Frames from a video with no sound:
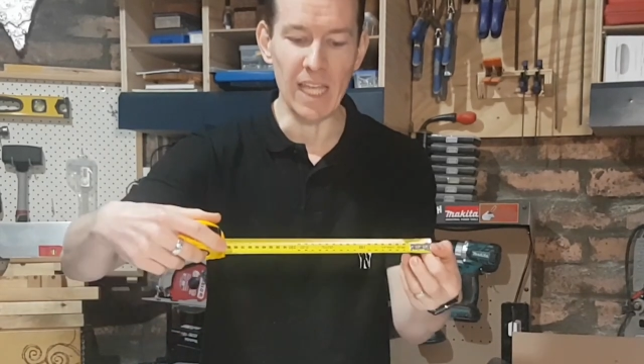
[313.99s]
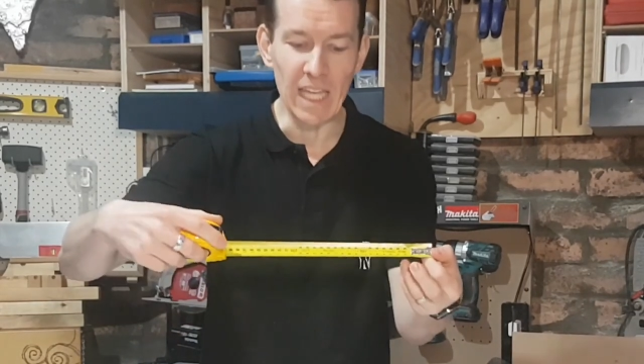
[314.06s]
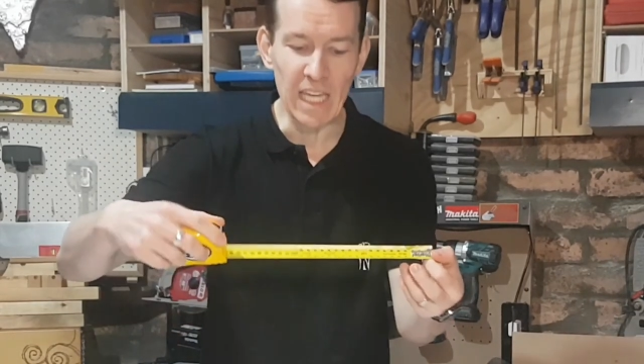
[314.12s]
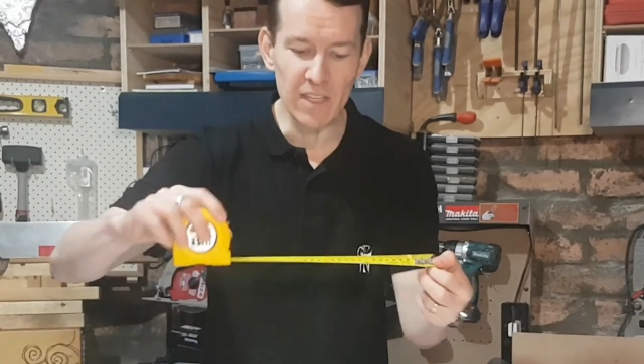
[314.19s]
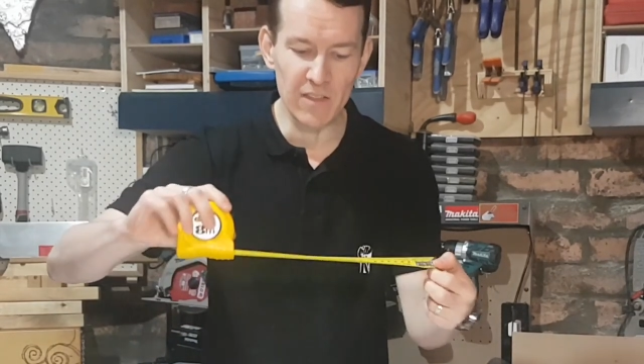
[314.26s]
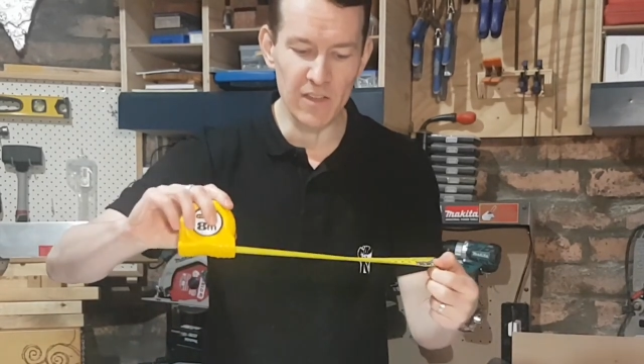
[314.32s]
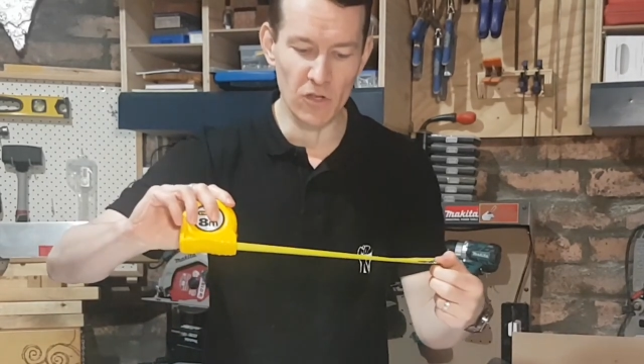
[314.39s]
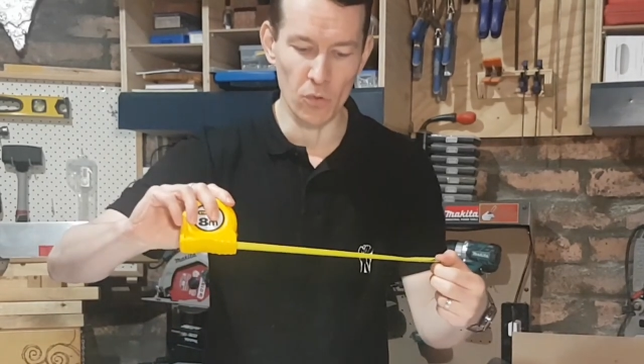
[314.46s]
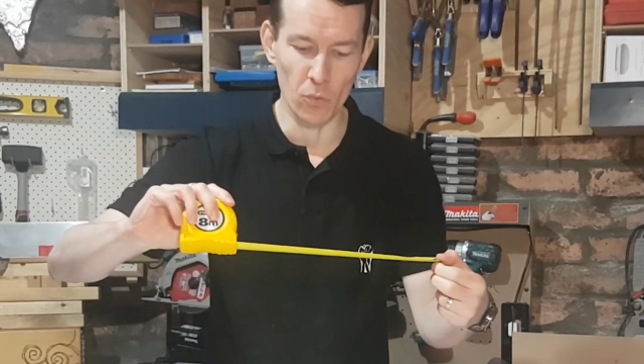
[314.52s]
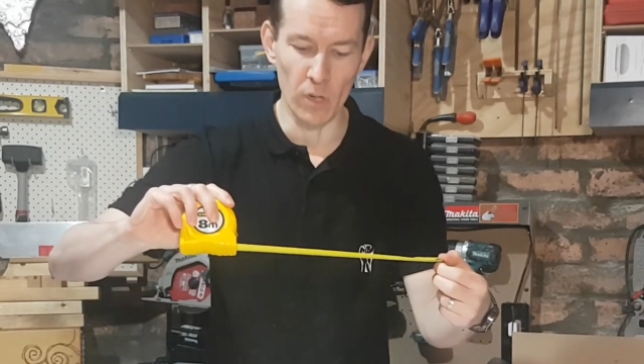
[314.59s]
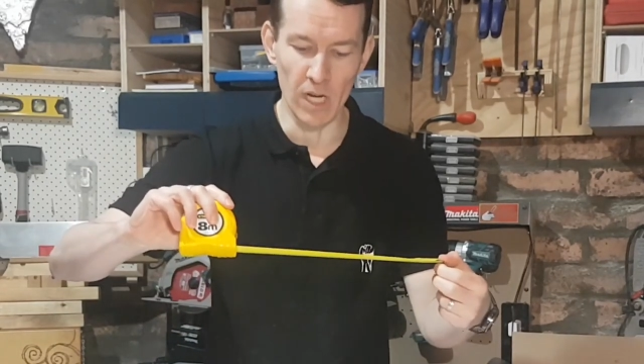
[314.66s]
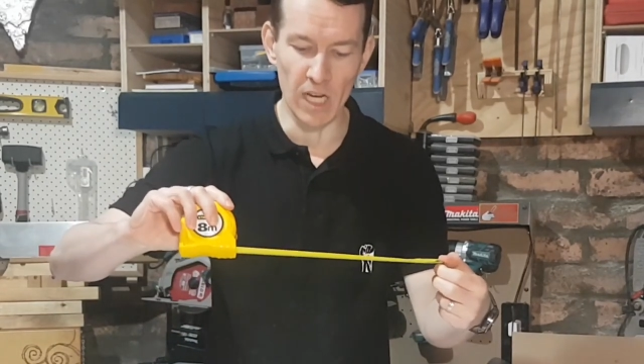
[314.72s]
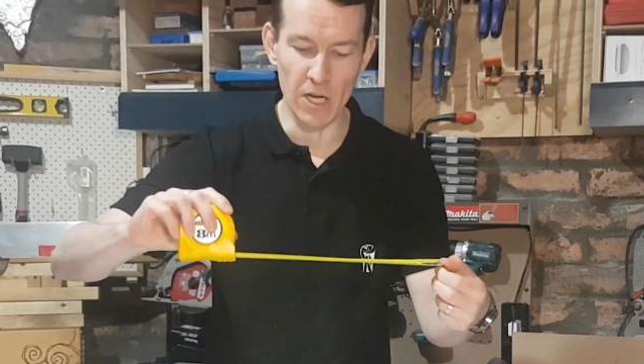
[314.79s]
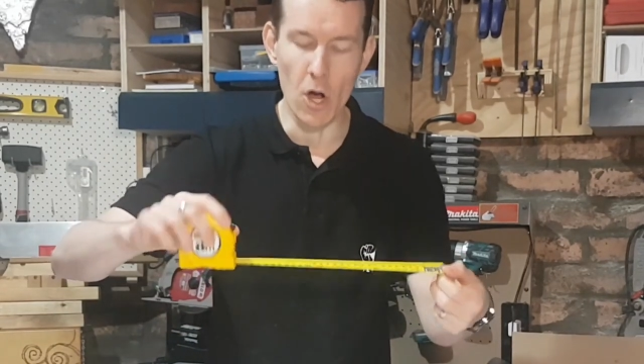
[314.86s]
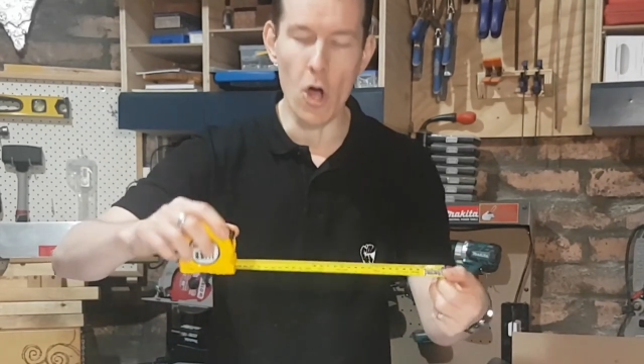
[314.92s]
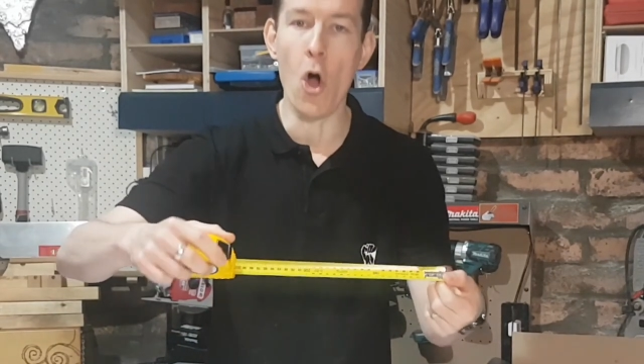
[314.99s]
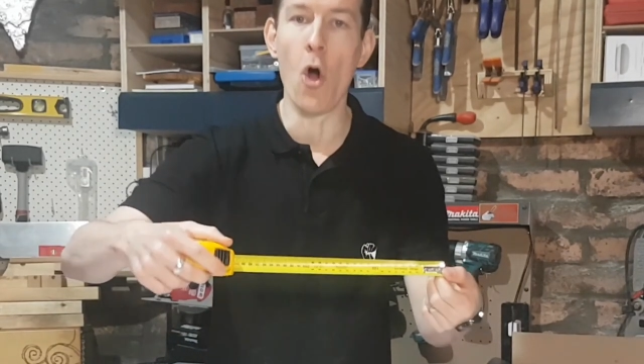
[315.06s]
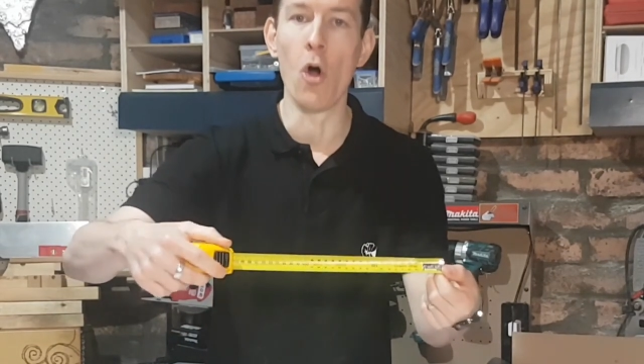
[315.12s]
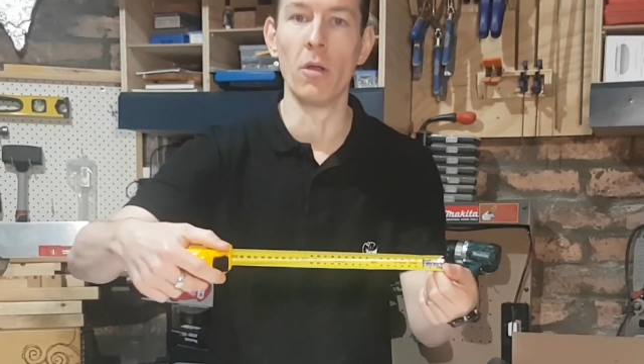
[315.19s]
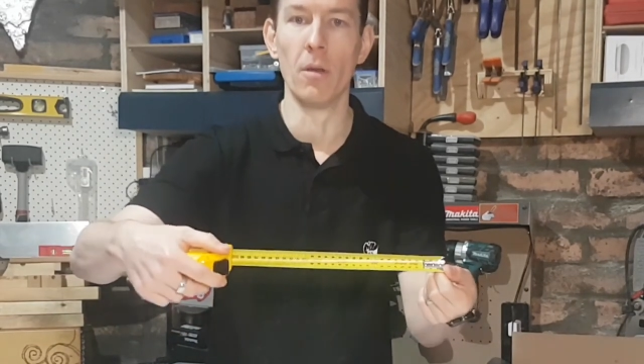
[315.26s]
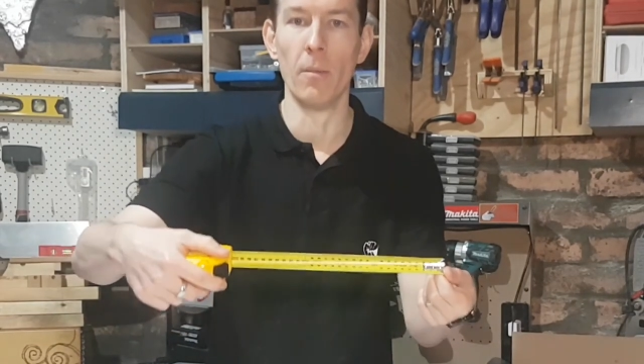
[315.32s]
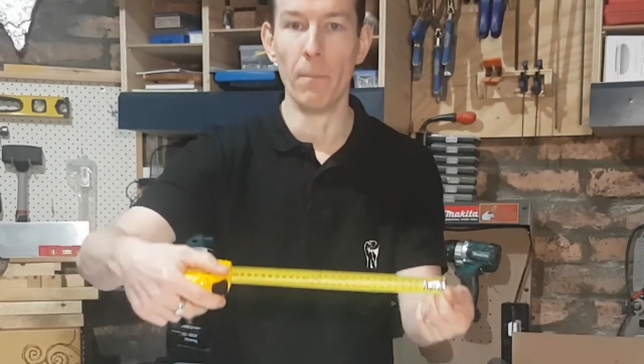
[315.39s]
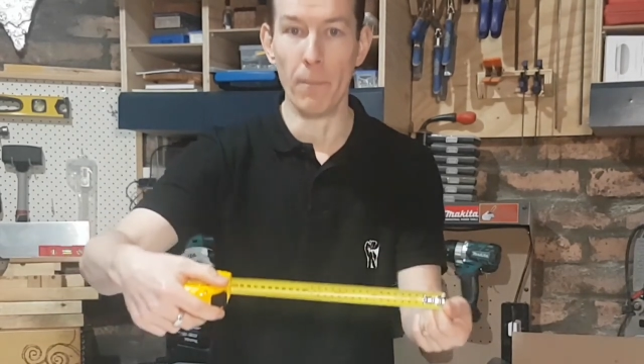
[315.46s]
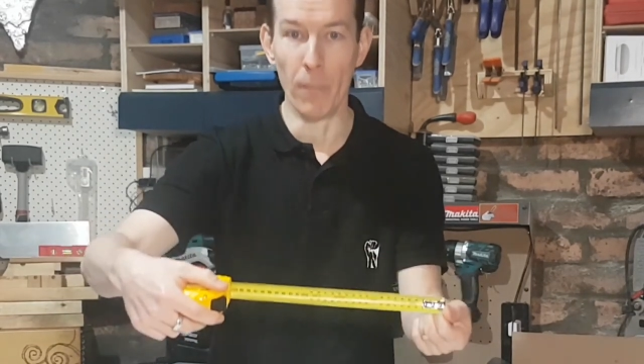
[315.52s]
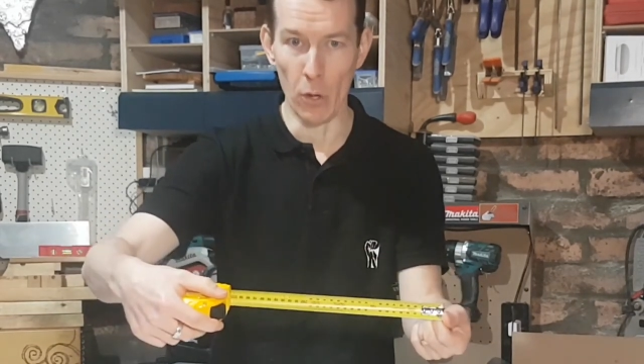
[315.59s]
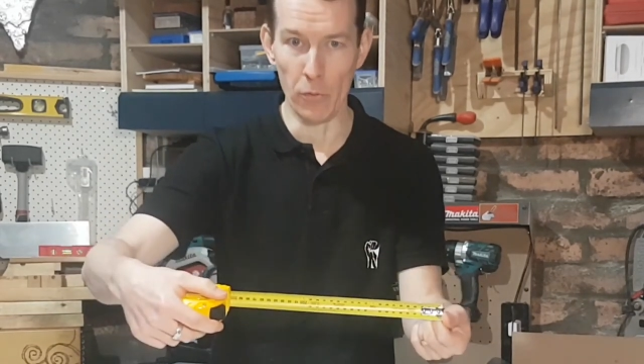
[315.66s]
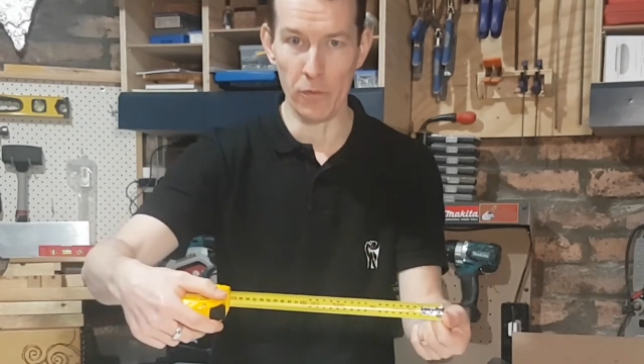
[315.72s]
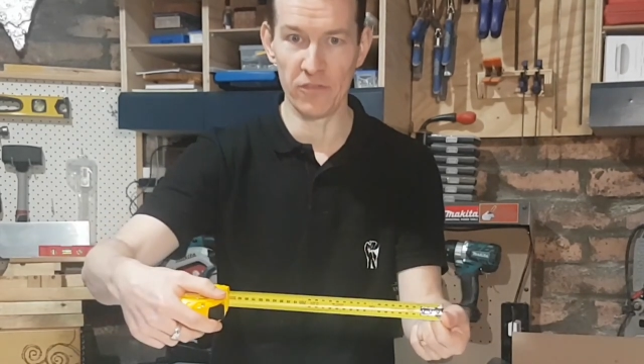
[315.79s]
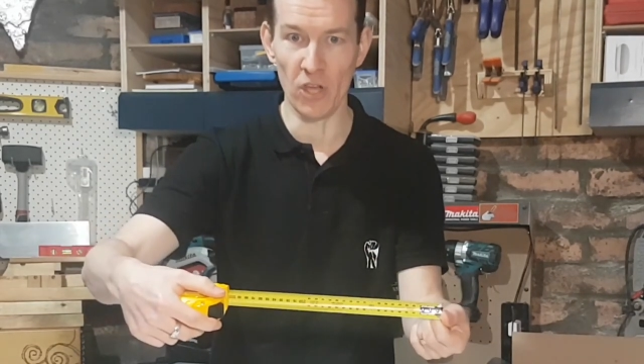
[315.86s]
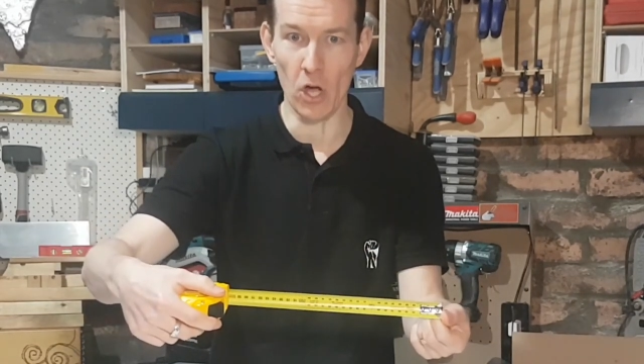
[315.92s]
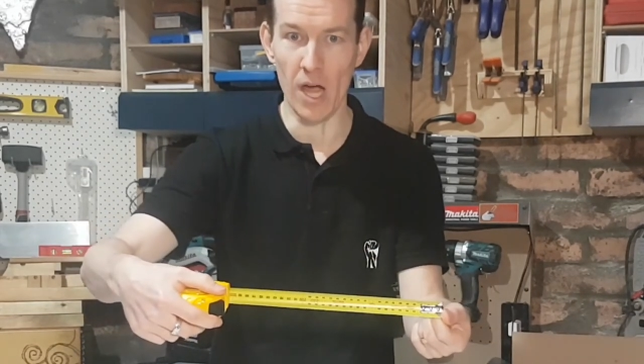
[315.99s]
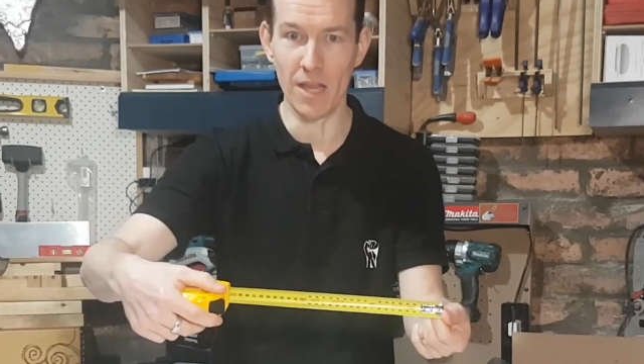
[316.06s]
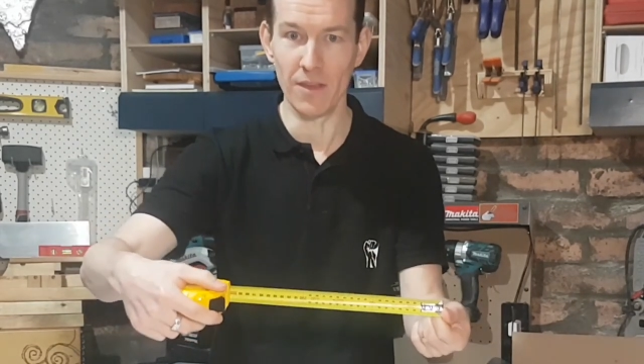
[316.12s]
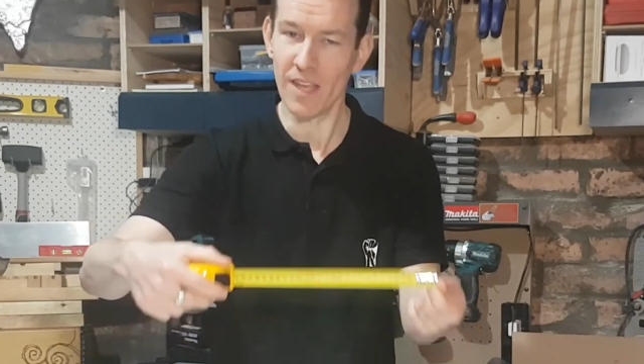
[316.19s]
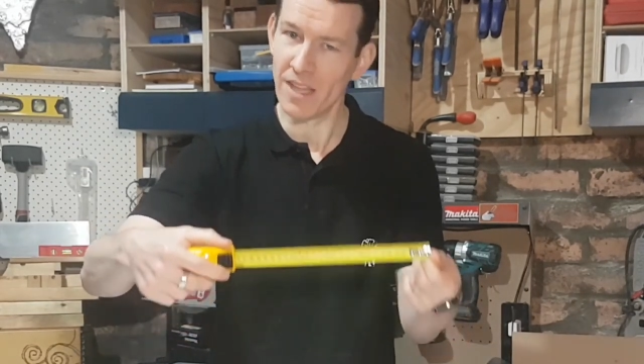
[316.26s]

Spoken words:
easy to read on both sides.